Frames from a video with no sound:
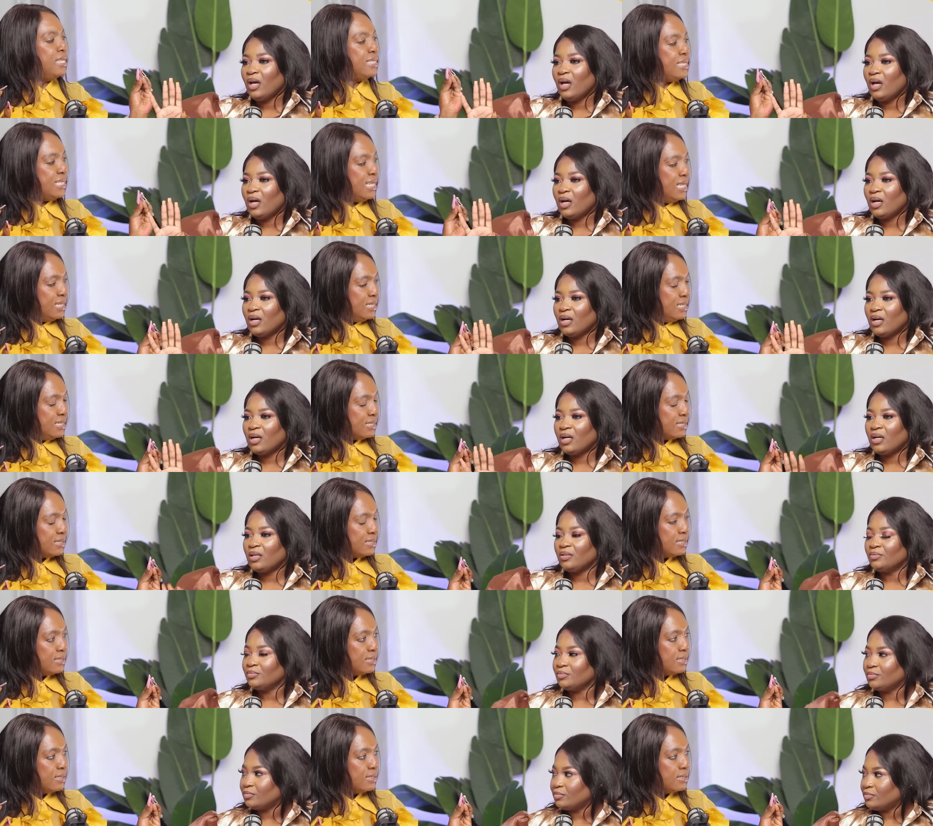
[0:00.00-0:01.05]
Speaker 1: seed,
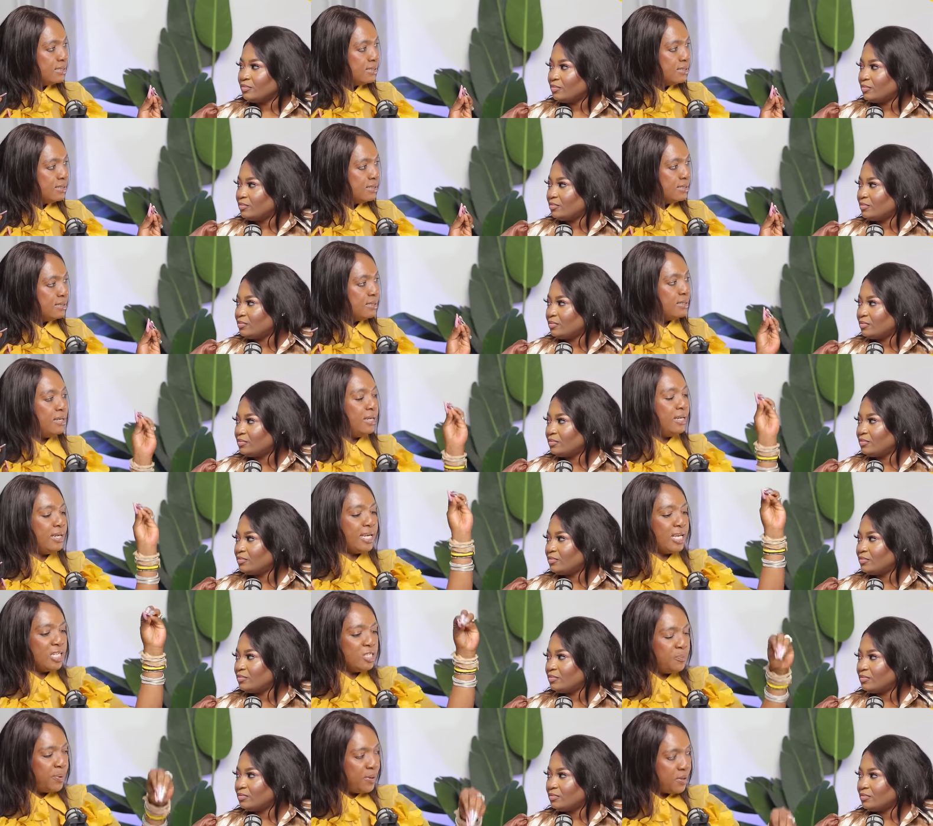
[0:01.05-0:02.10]
it
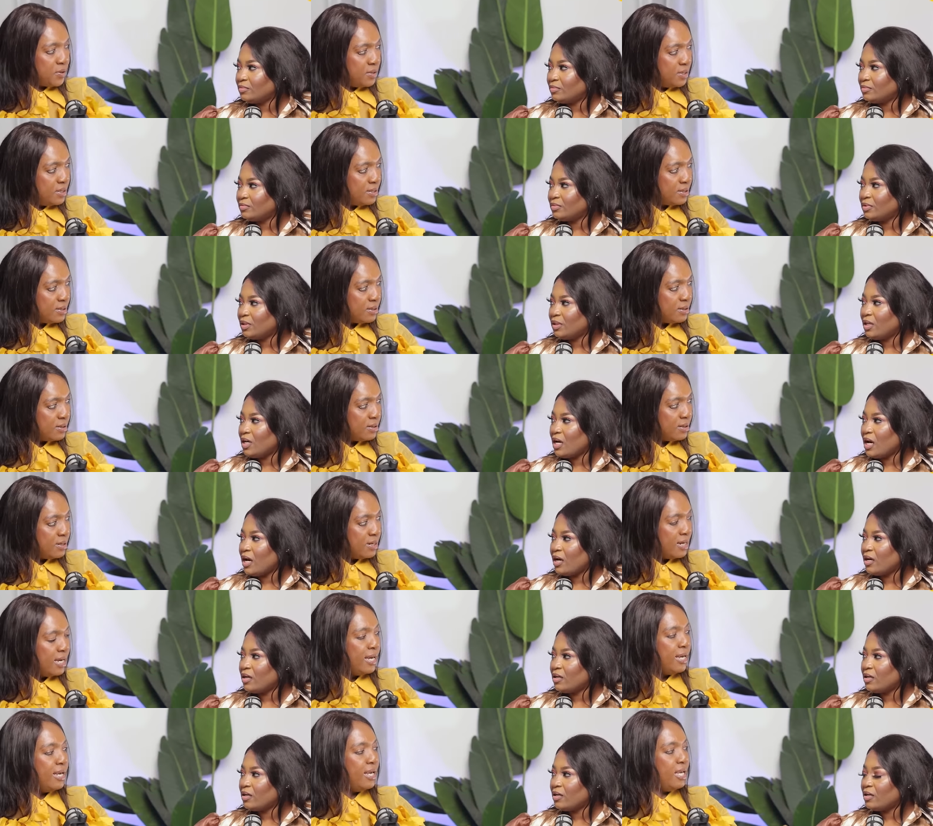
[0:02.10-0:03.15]
gets buried.
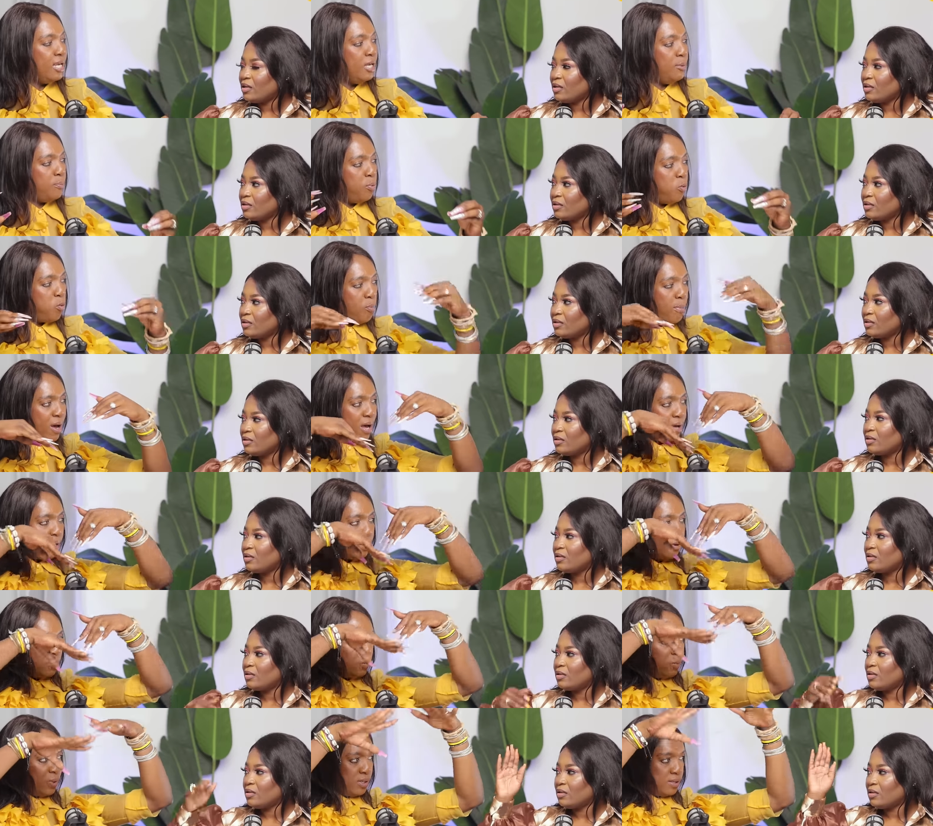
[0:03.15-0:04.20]
Speaker 2: Yeah.
Speaker 1: It
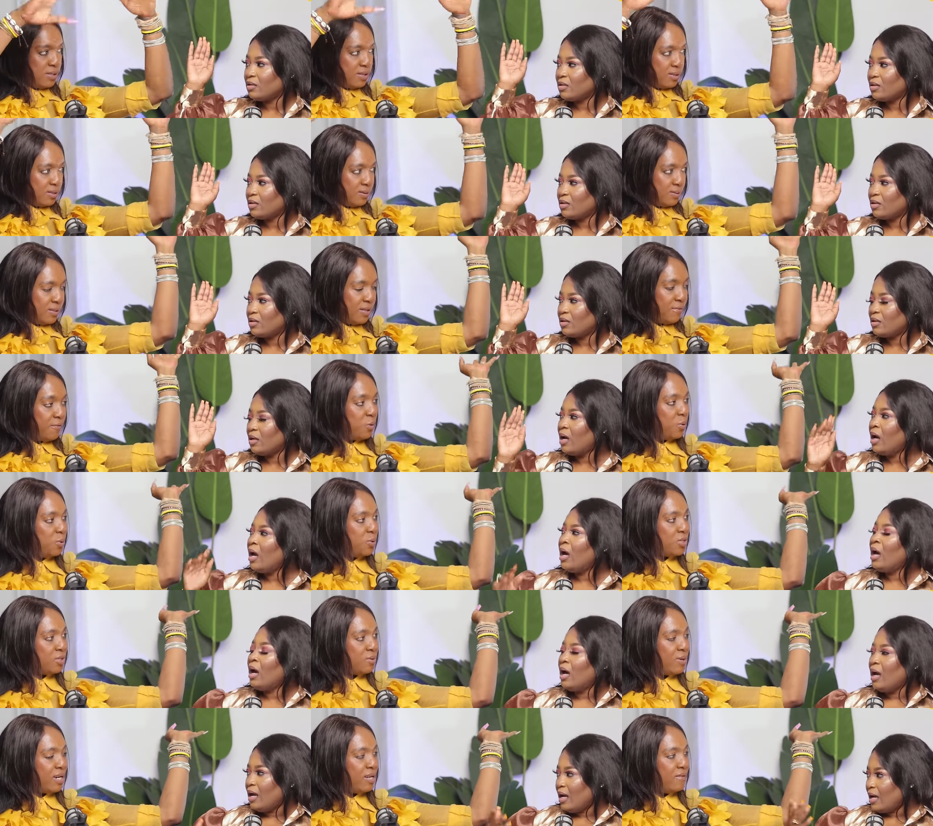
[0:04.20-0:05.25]
puma with the
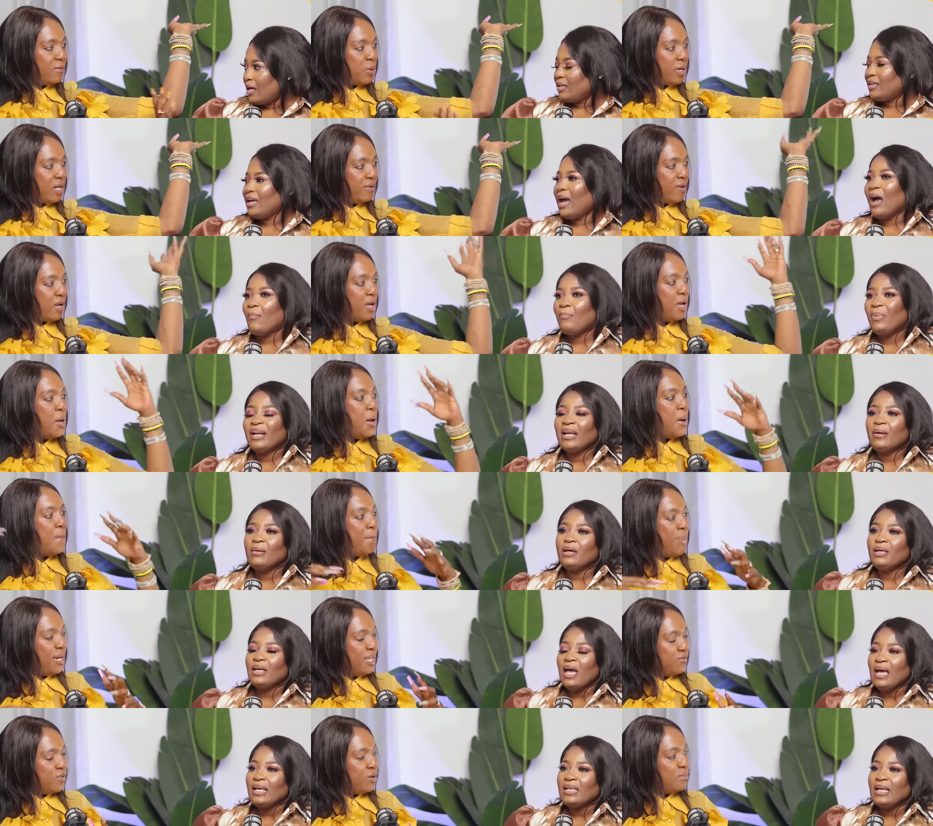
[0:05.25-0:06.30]
fruit, whatever,
Speaker 2: whatever. Yeah,
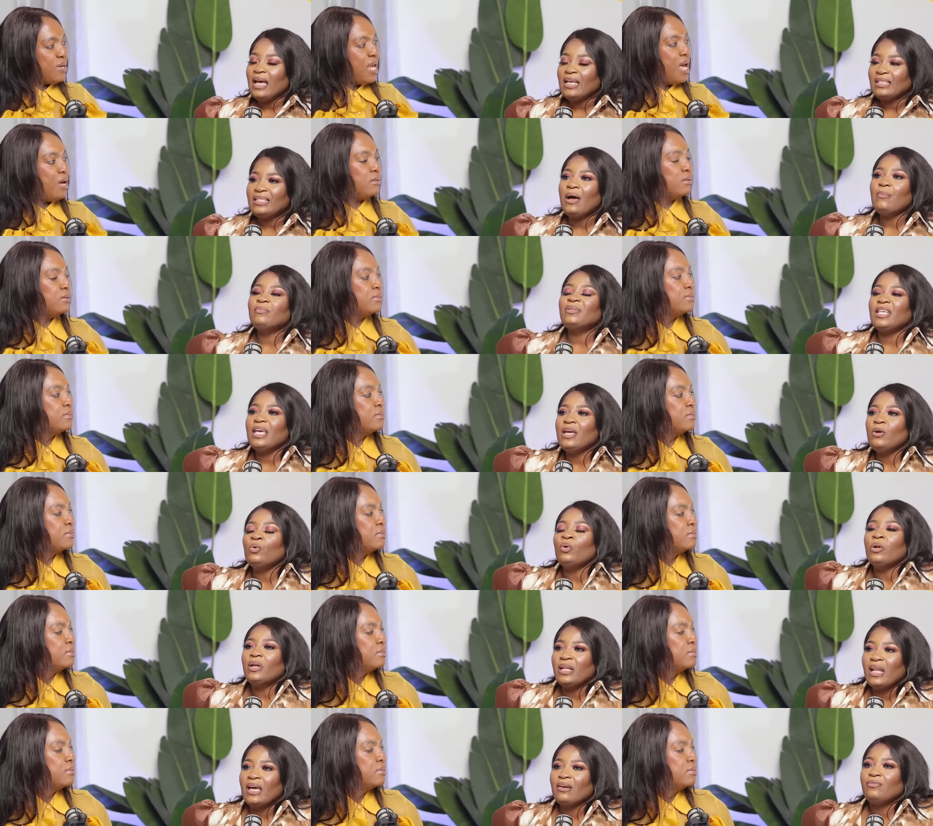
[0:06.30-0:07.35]
but it's from down. I'm saying,
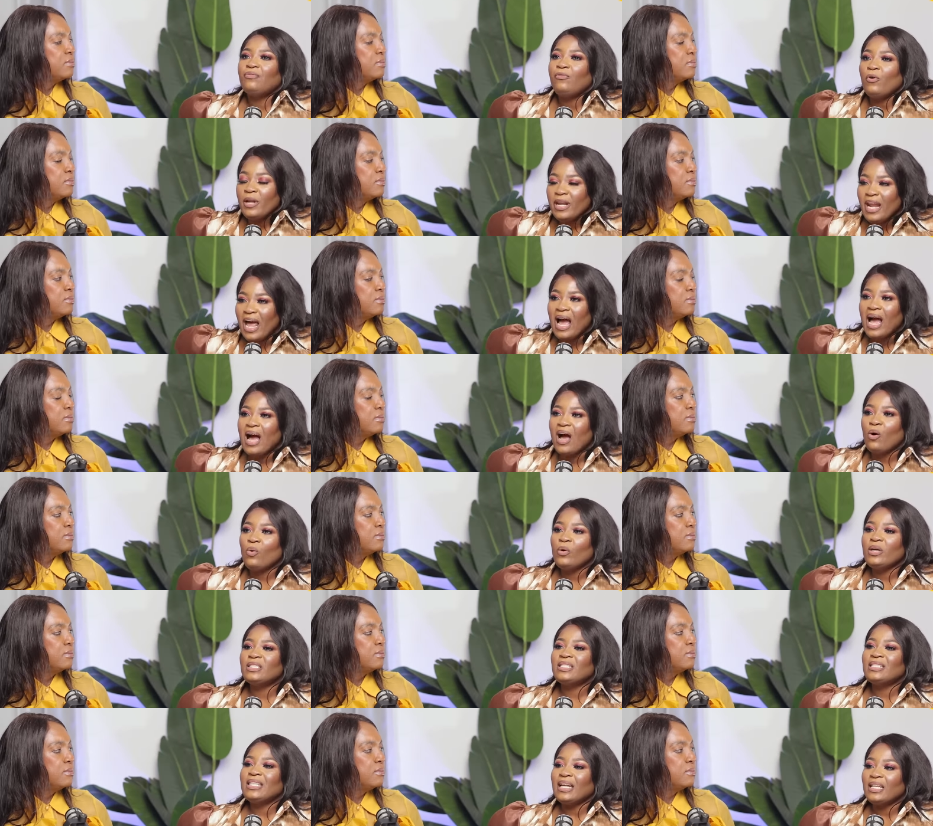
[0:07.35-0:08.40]
like, for now, it's